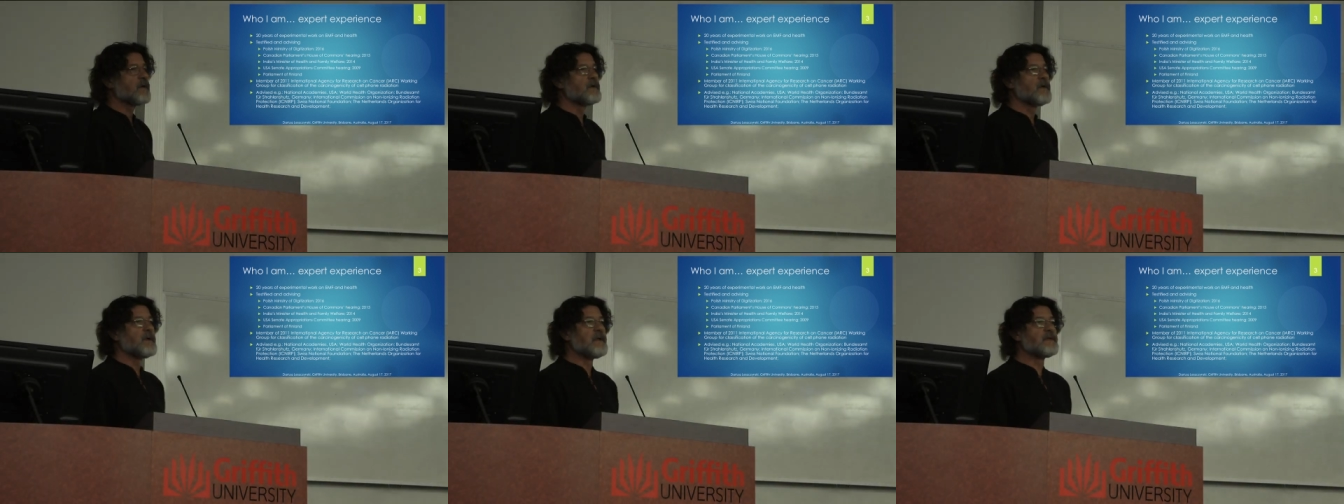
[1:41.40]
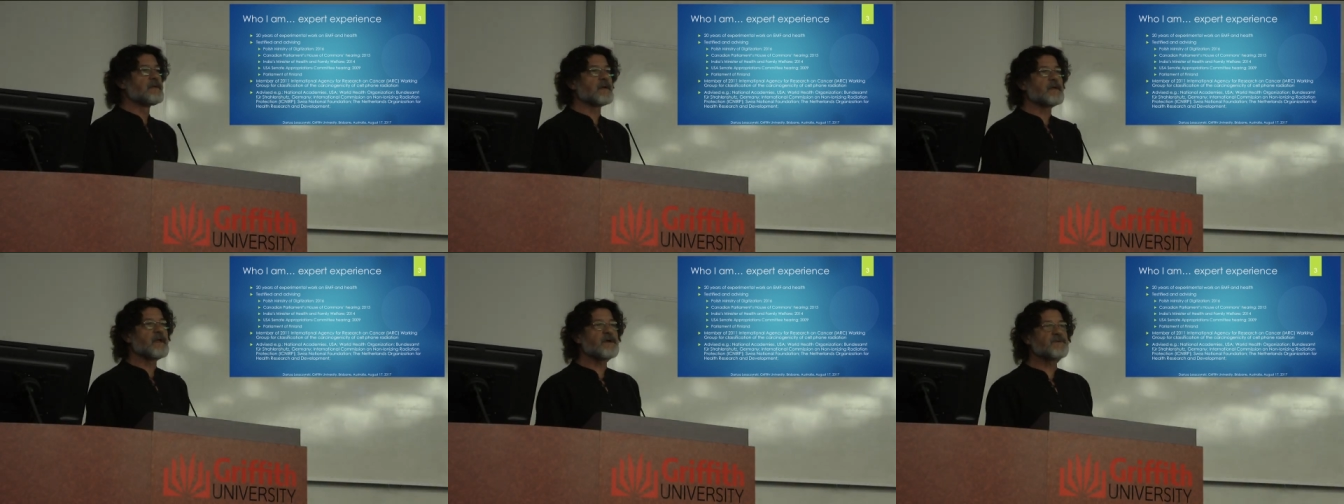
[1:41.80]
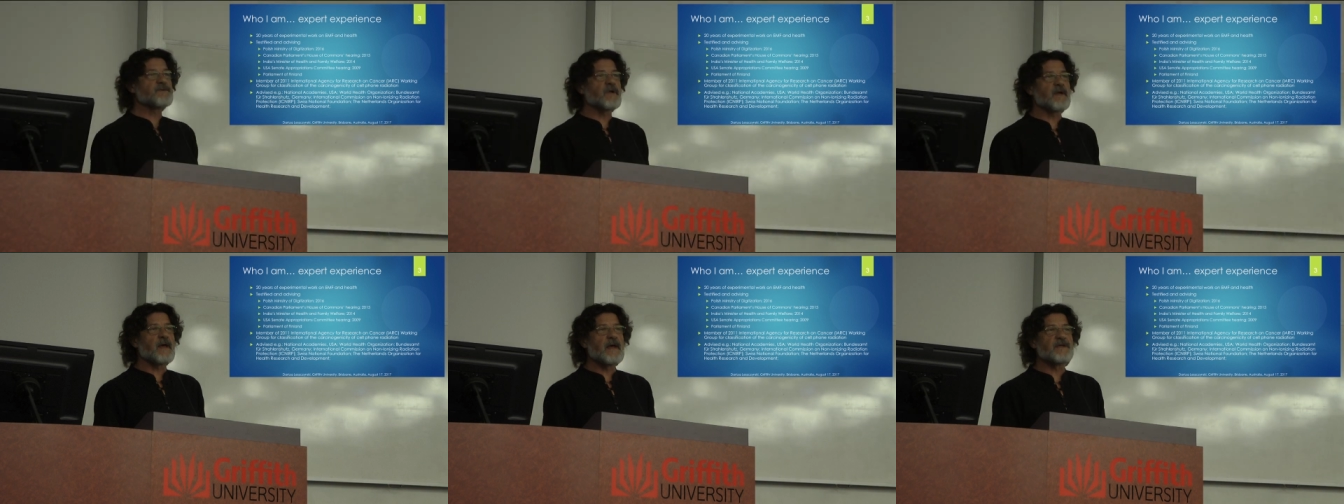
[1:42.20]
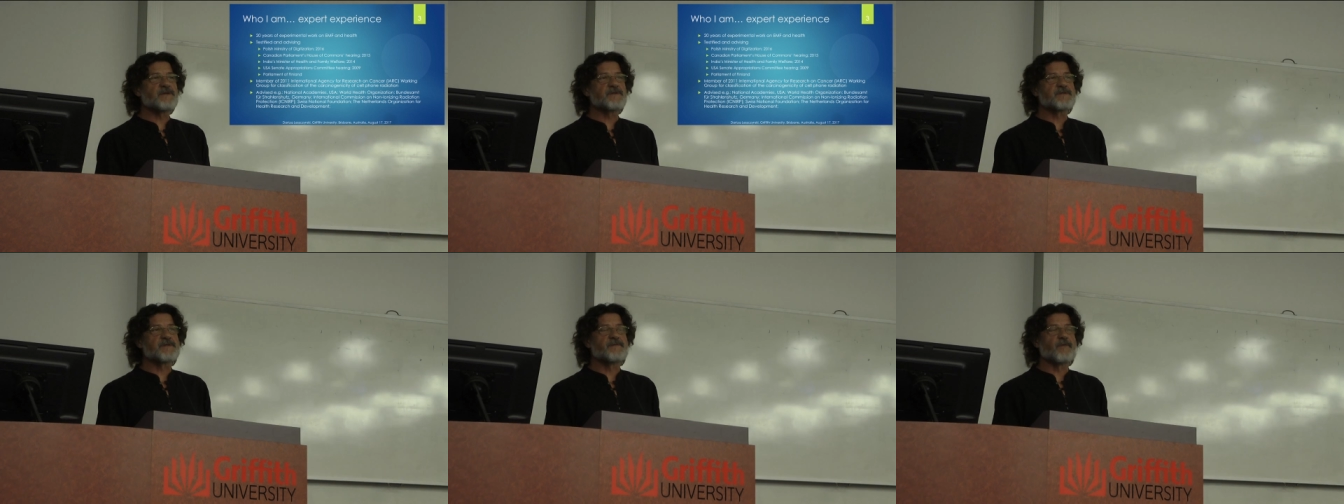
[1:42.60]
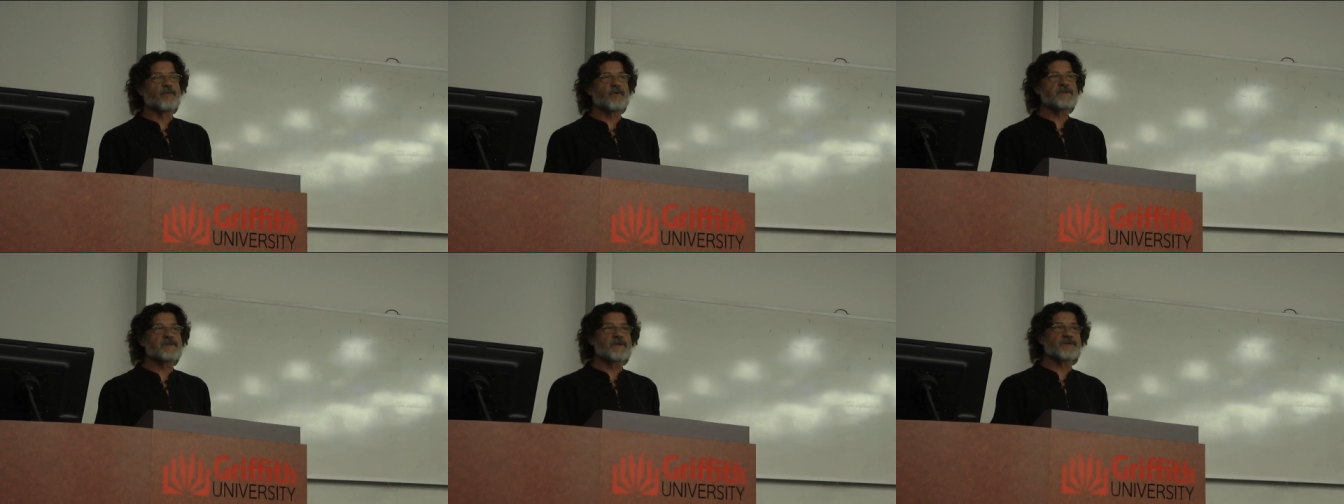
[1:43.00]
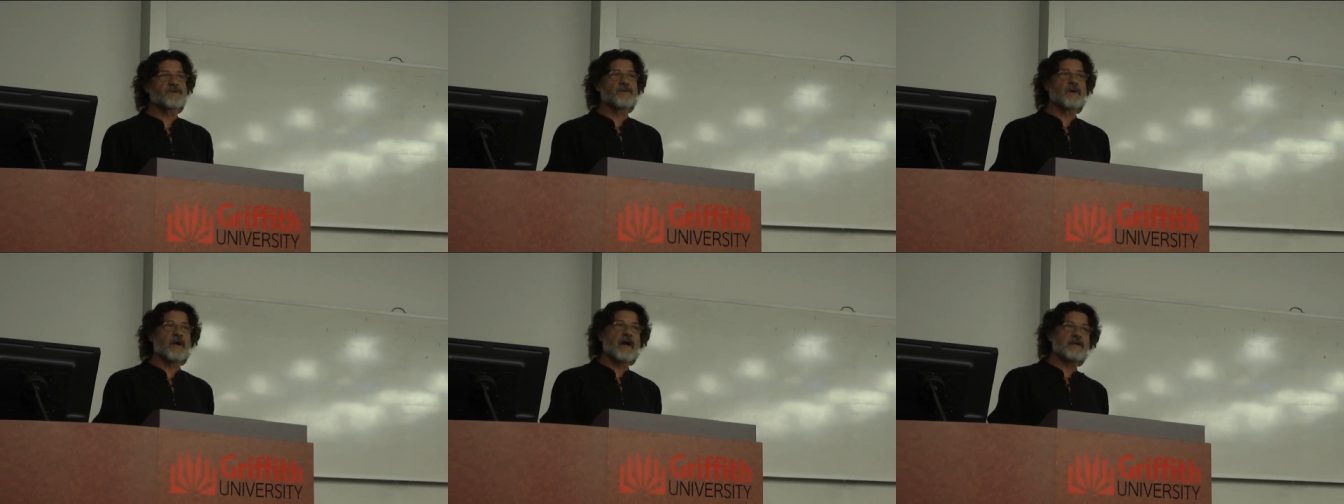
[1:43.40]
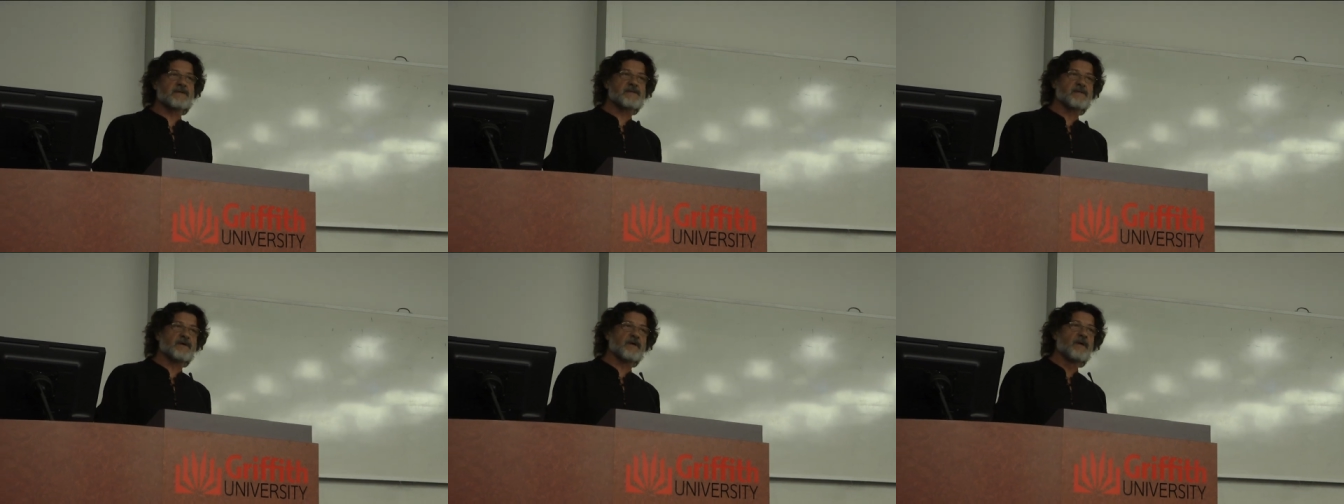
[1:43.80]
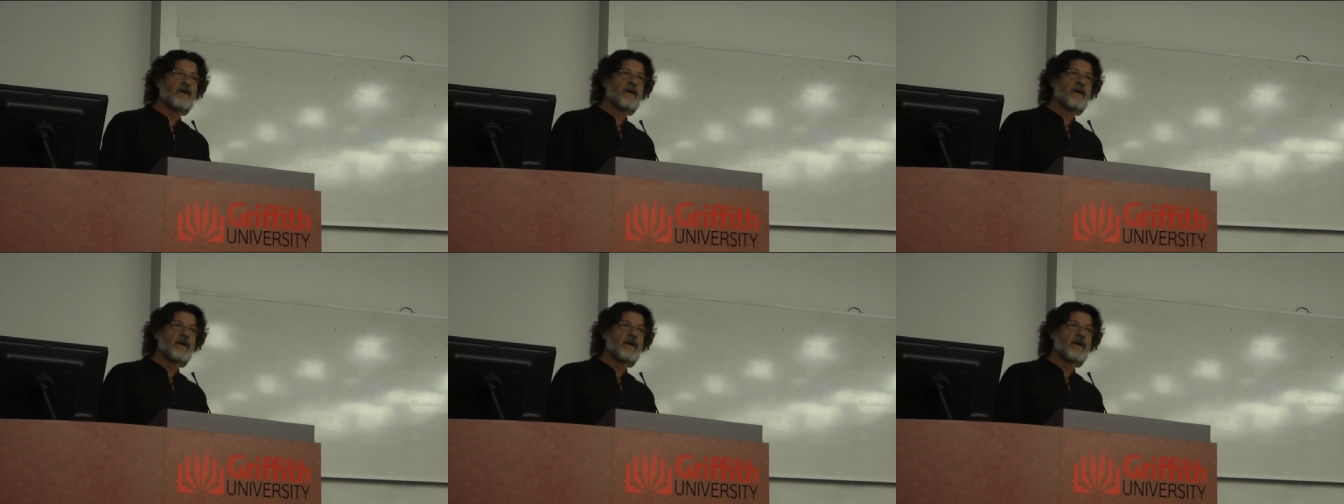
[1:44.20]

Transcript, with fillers: International Agency for Research on Cancer,